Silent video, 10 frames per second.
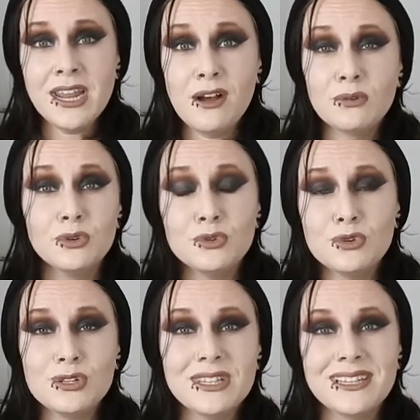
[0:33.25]
Now,
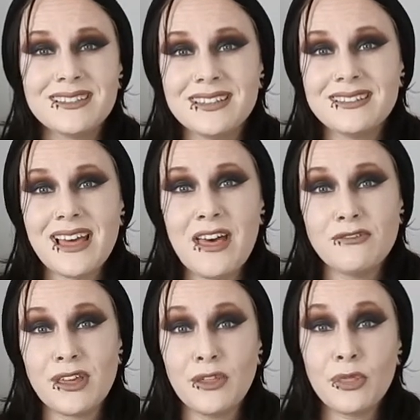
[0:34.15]
Google lists this
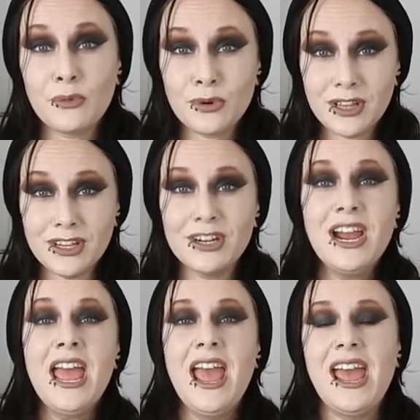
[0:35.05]
as a
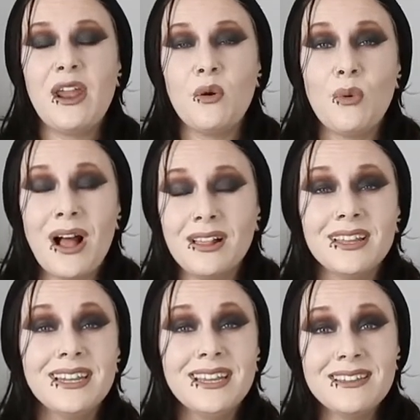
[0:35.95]
thriller, and while
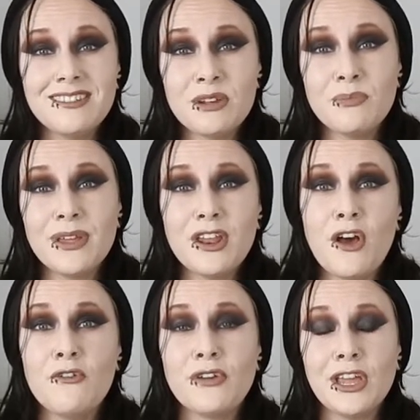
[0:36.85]
it is a bit
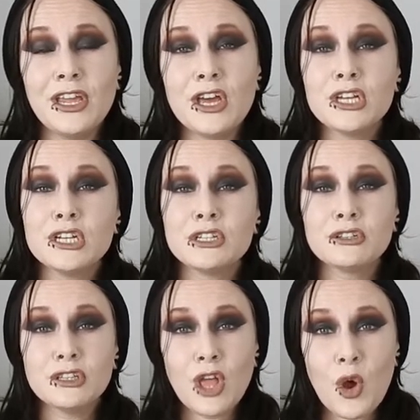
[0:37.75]
of a
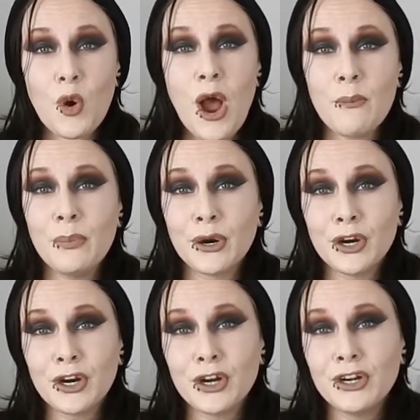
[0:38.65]
slow
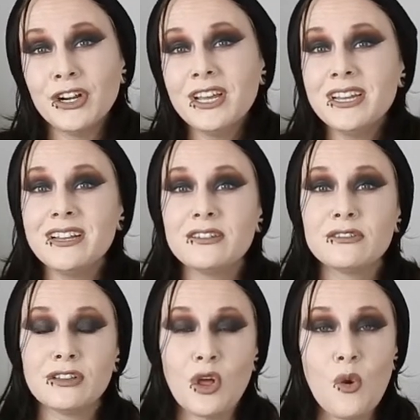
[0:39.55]
burn,
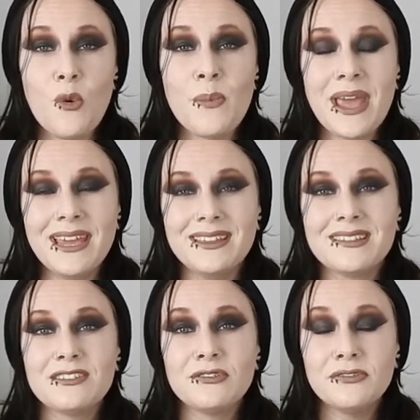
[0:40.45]

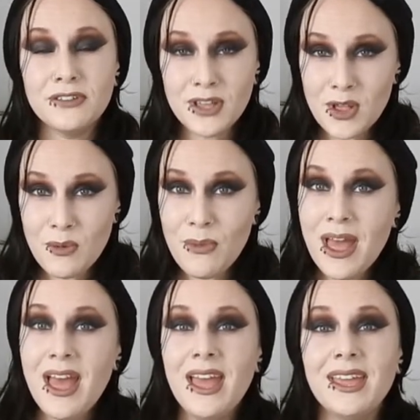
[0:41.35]
slow-paced film,
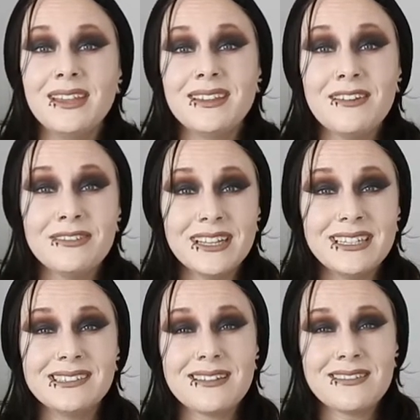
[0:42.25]
it
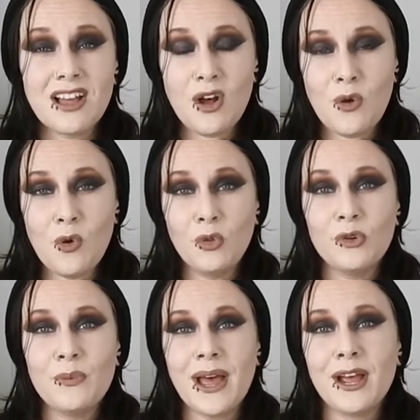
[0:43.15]
definitely does not
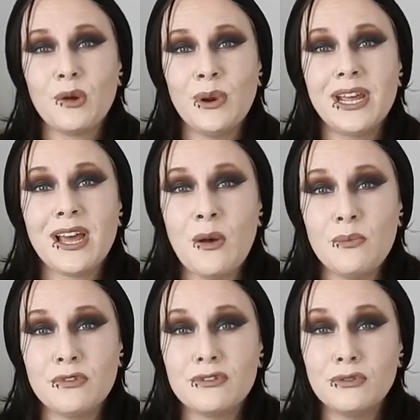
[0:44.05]
hold back when it
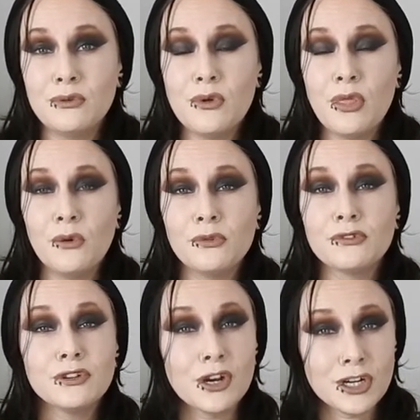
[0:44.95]
comes to
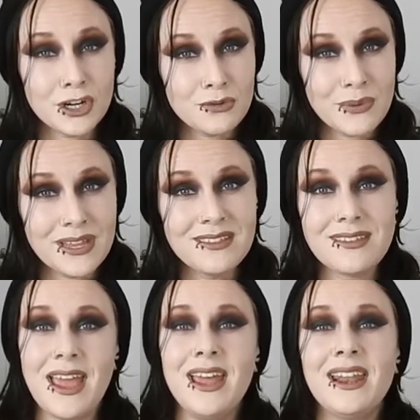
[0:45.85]
those darker
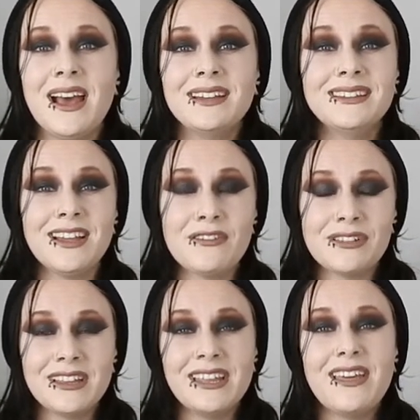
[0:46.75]
bits, and I
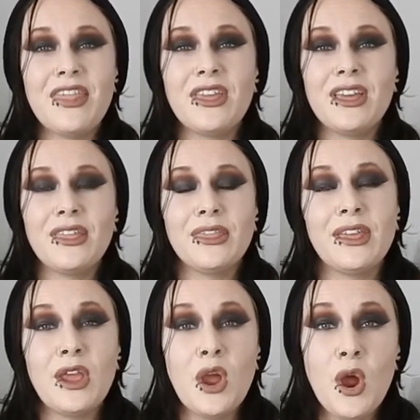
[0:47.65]
definitely think
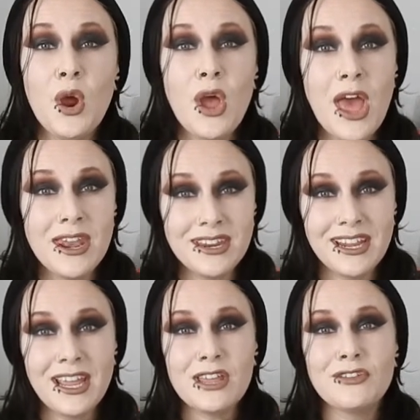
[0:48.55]
the
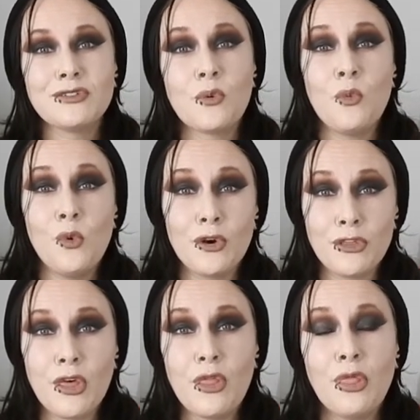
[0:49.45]
ending is
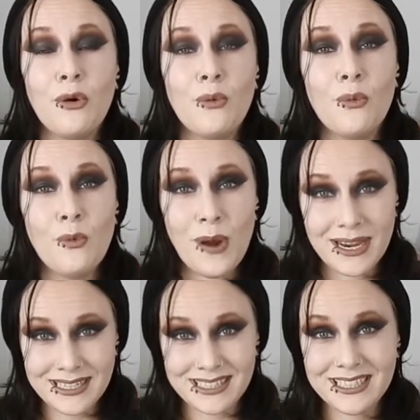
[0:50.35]
worth the
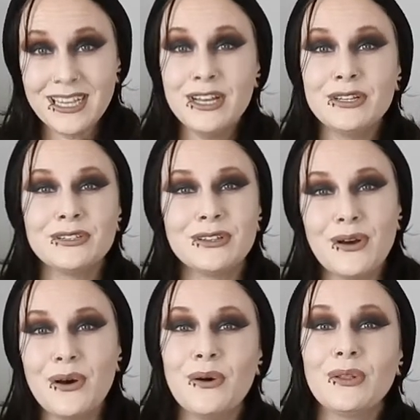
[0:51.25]
wait.
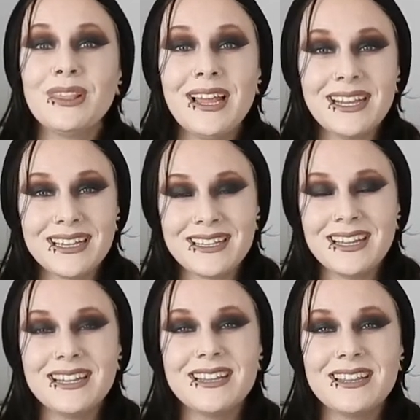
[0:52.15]
So, like I
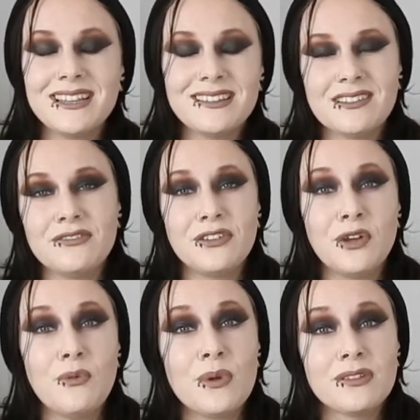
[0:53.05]
said, this
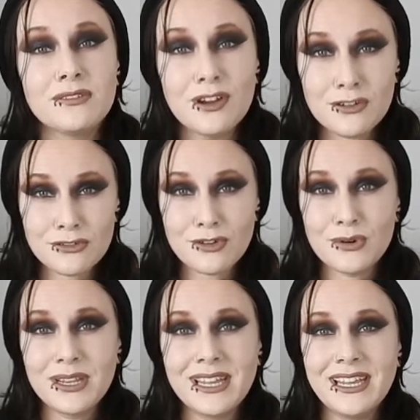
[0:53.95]
film stars
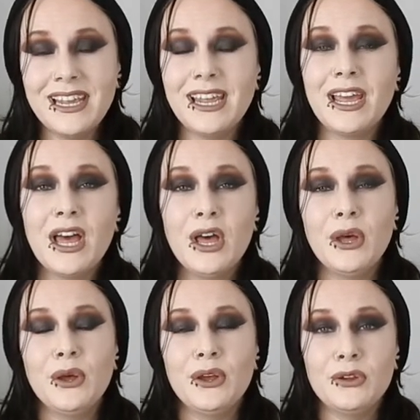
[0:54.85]
Joey King,
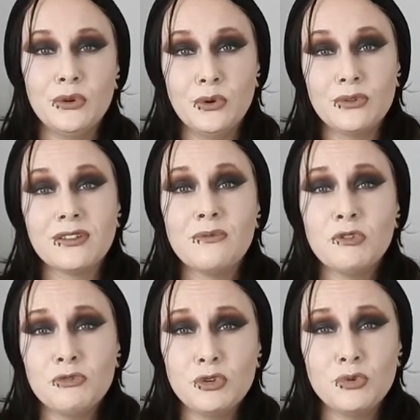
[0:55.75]
who some
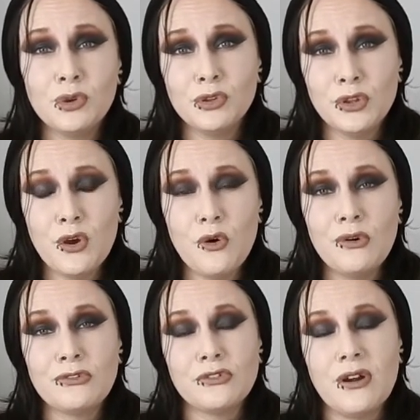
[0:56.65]
of you will
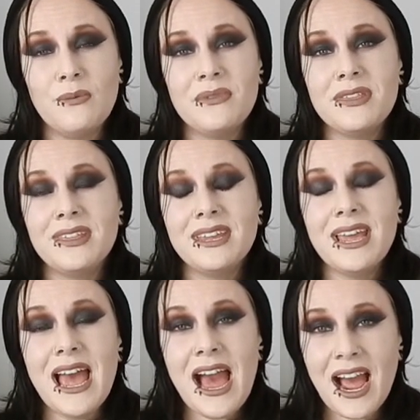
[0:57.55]
know from
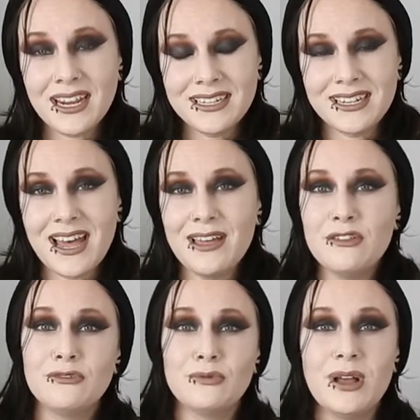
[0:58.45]
The Act
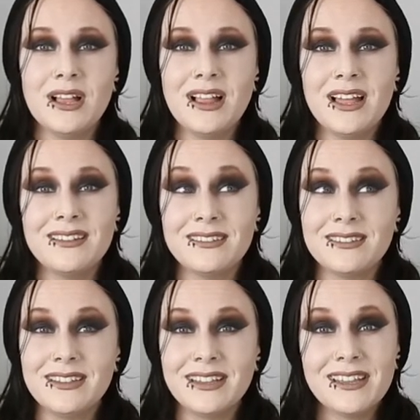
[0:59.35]
as well
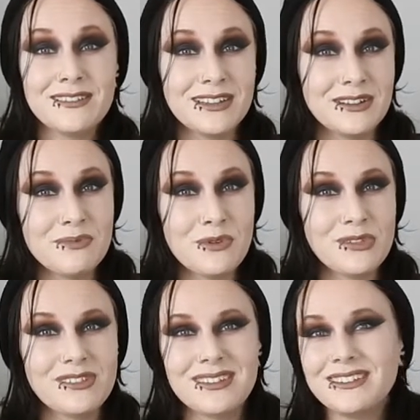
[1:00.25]
as the Kissing
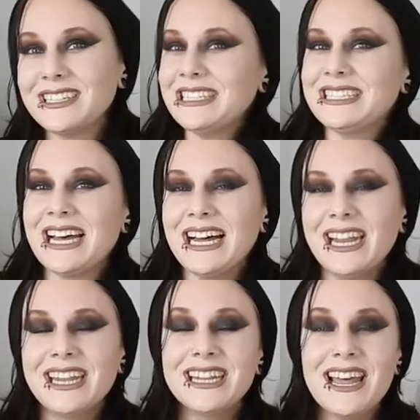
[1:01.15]
Booth series
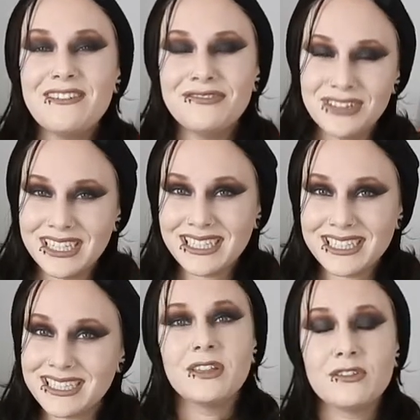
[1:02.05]
on Netflix.